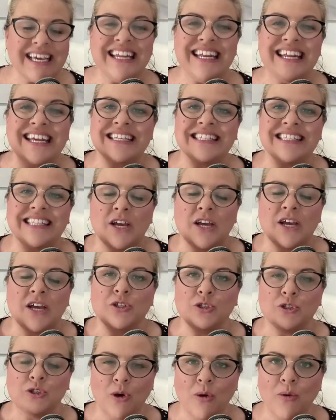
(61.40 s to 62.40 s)
it is
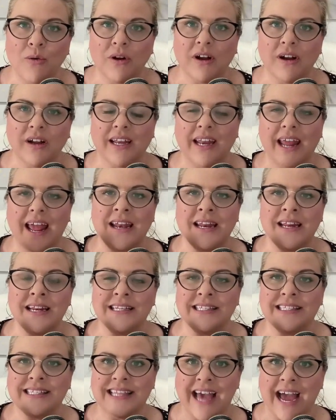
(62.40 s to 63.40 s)
so good and it
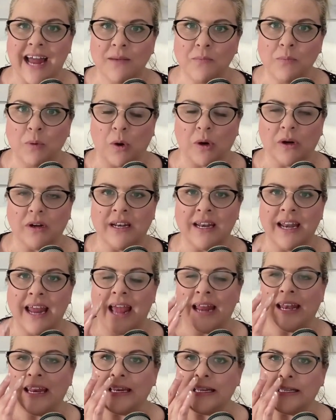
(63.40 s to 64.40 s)
is that important.
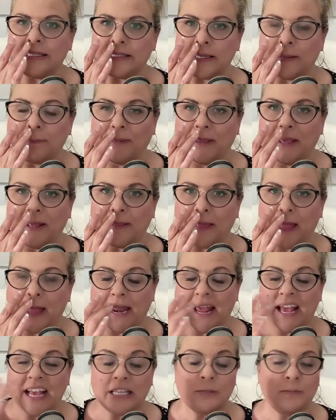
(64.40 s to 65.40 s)
And it is something
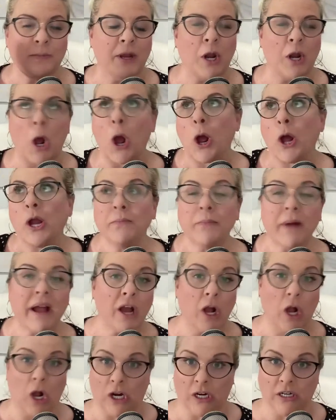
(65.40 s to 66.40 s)
that has been on
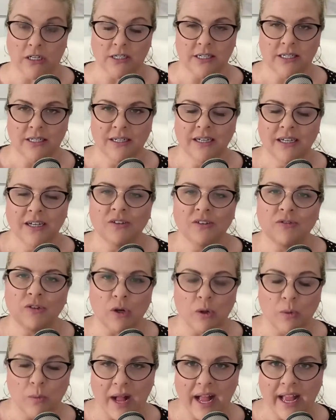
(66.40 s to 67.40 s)
my heart
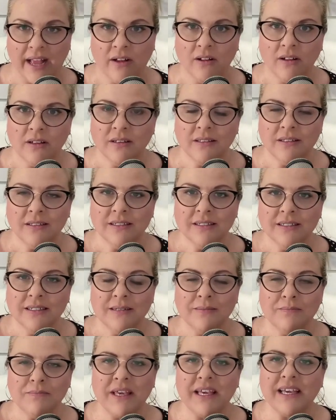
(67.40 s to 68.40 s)
for a while
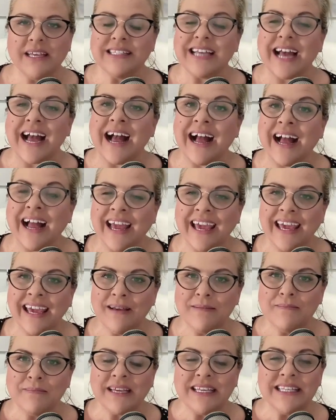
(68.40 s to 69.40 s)
because
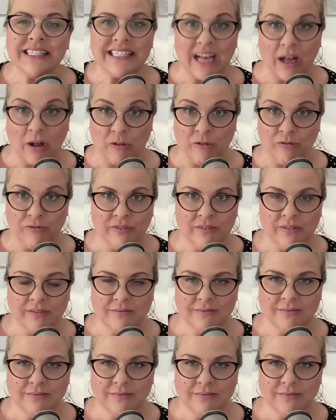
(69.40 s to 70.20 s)
I myself